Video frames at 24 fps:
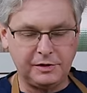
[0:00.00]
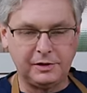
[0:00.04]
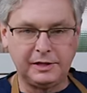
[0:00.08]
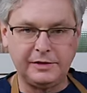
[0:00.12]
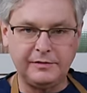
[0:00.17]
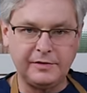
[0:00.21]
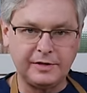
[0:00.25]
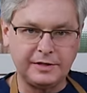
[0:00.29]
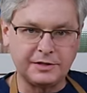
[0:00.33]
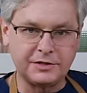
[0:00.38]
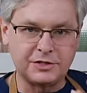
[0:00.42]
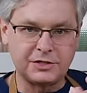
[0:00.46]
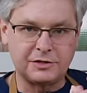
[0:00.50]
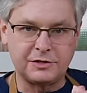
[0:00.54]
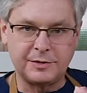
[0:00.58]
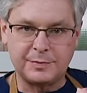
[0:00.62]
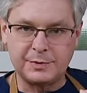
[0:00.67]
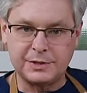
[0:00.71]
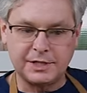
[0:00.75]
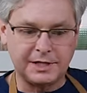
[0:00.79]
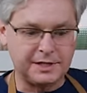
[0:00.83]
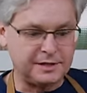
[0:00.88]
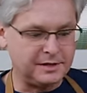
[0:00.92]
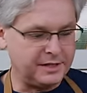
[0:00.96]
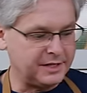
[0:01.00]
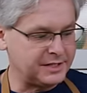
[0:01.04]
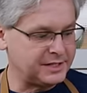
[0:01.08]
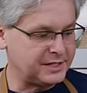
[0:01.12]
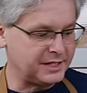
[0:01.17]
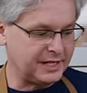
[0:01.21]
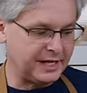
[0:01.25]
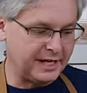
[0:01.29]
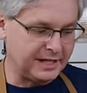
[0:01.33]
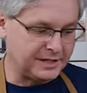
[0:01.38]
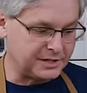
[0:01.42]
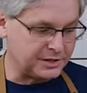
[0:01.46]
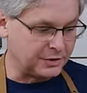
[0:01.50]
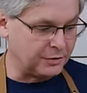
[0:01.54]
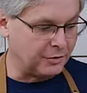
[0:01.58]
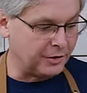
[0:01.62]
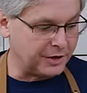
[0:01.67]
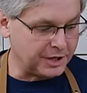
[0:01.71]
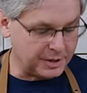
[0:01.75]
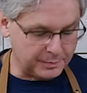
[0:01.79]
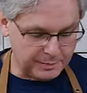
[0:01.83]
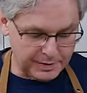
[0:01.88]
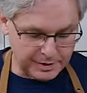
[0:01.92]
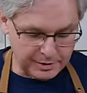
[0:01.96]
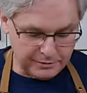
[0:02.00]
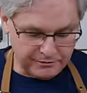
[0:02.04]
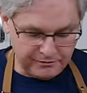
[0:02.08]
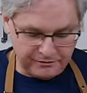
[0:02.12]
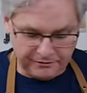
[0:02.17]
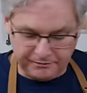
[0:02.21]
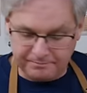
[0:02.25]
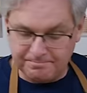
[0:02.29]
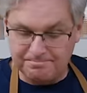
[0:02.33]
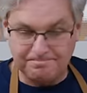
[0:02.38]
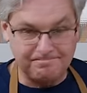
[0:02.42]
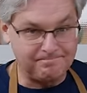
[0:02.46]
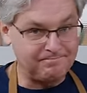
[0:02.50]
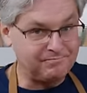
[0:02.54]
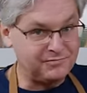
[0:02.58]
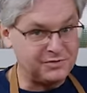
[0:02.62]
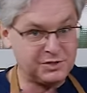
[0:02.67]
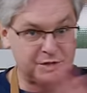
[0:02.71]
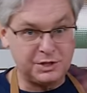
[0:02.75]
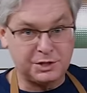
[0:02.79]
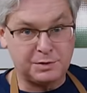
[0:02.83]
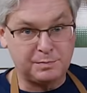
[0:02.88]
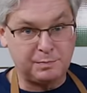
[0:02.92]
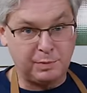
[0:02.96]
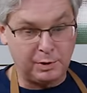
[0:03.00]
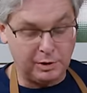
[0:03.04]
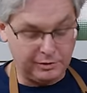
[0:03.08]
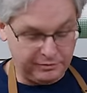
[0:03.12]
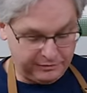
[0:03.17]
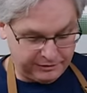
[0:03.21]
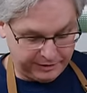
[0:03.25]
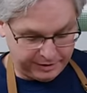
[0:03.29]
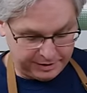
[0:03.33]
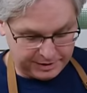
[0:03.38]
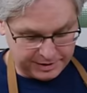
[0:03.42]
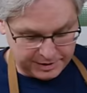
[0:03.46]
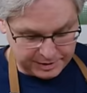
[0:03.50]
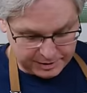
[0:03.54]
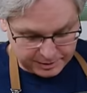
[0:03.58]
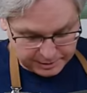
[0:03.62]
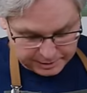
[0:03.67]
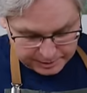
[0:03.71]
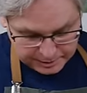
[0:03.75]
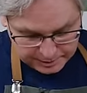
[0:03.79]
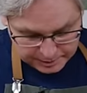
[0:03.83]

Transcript: you leave it in strips like this, it's going to be just perfect.